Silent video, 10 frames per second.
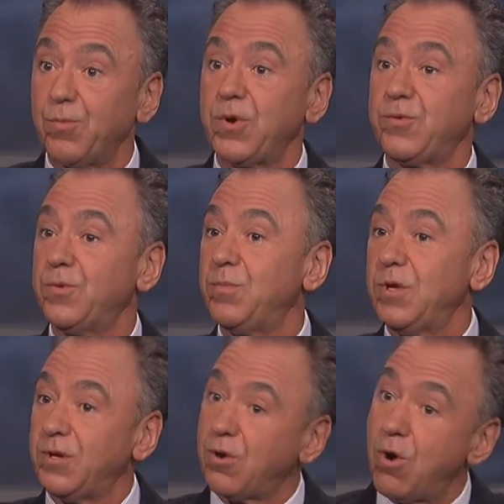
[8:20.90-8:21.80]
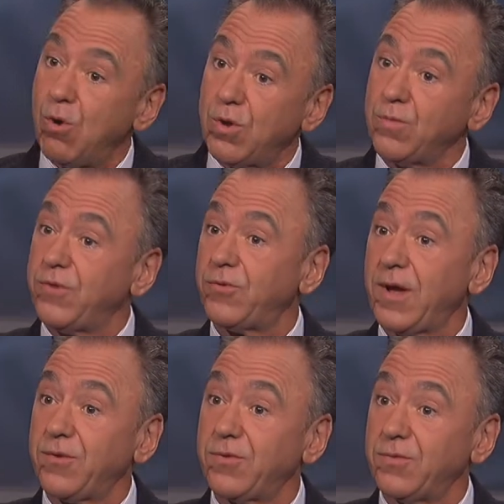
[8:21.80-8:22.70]
Which would be colon
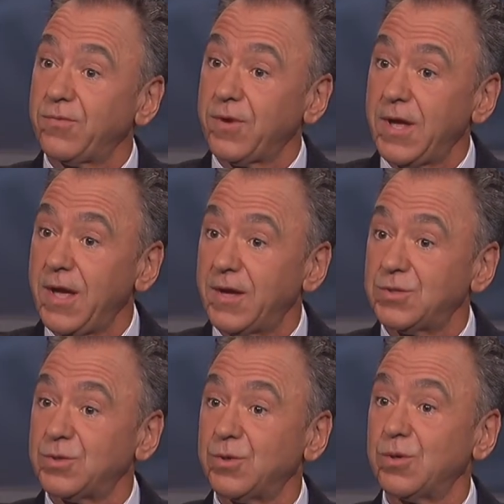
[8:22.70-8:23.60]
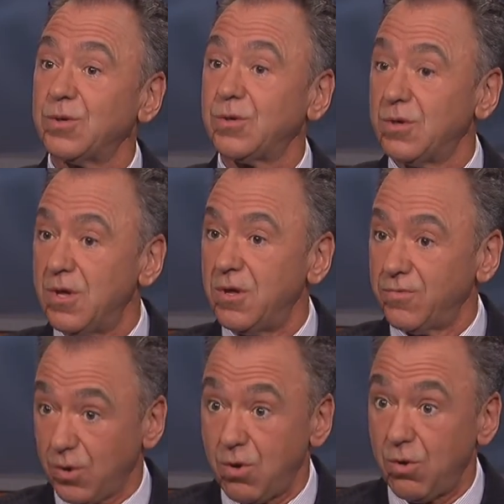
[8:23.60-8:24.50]
resections for cancer,
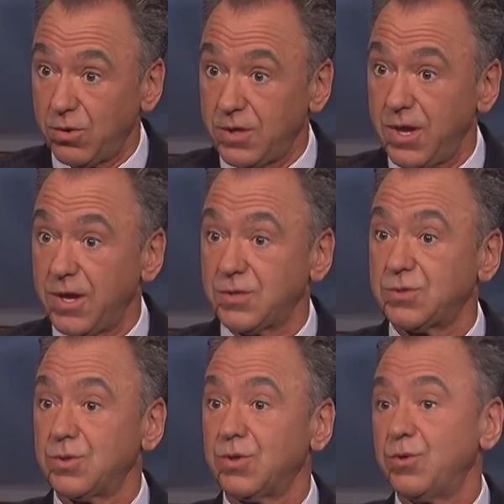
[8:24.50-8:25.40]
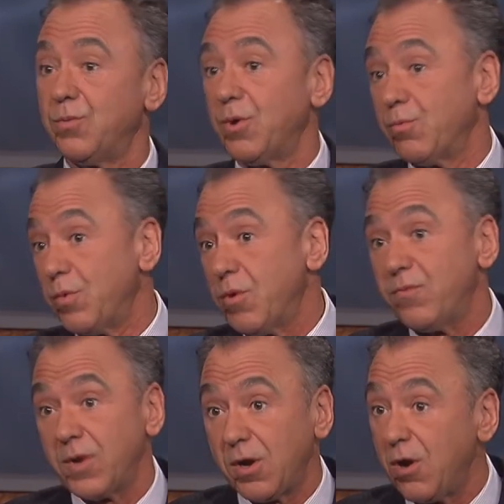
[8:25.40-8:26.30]
for colon cancer, or
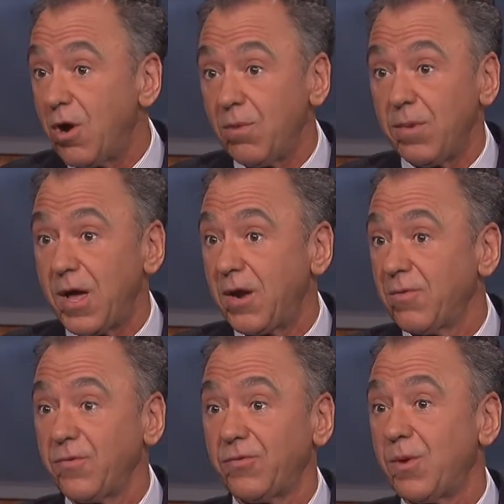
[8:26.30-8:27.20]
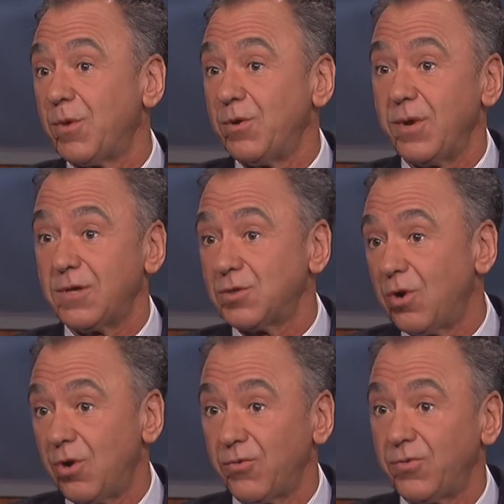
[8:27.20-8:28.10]
removing a gallbladder for someone who has
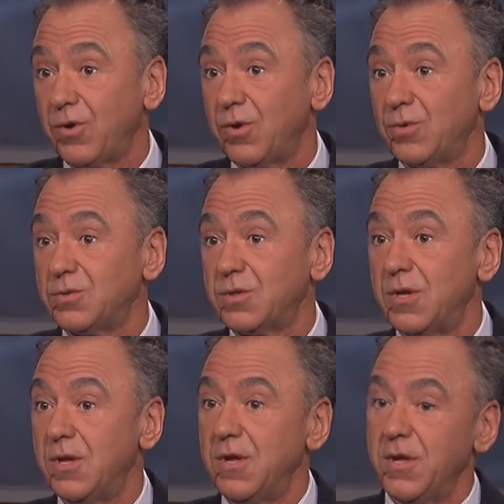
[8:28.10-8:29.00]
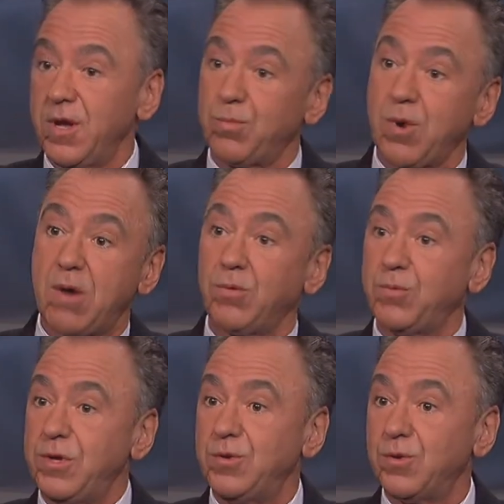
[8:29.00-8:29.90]
gallstones, and
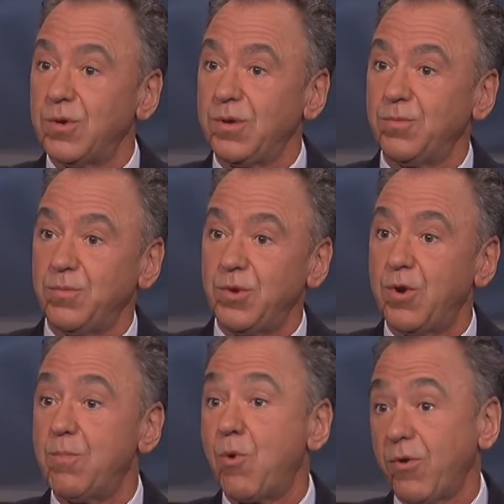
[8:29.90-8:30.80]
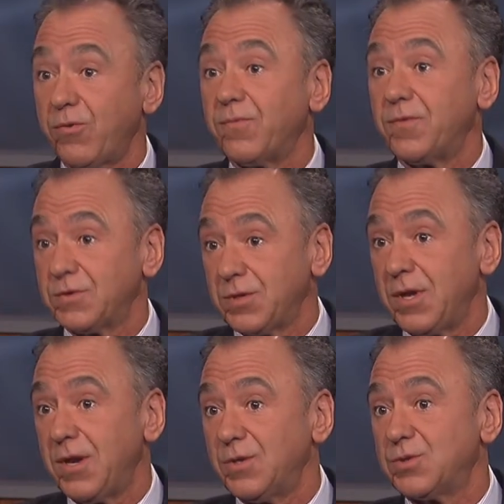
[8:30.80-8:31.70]
probably doing you know more
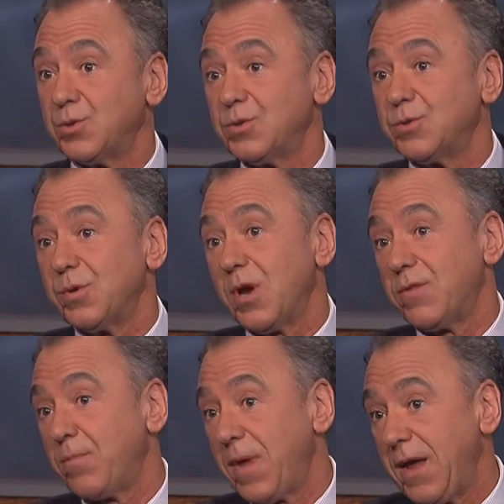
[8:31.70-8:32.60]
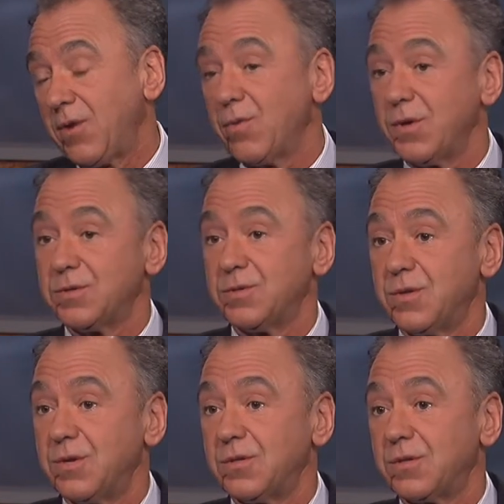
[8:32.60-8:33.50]
sophisticated surgery on the pancreas and
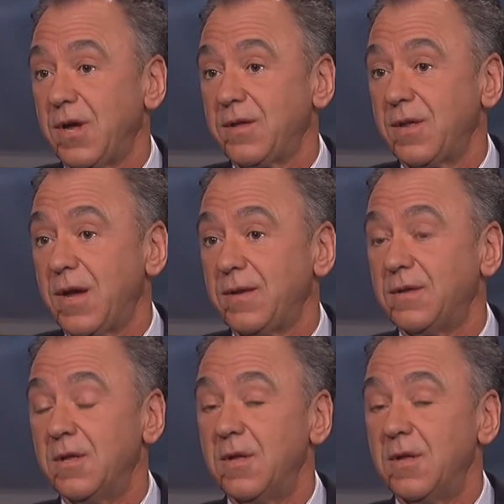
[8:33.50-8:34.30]
things like that.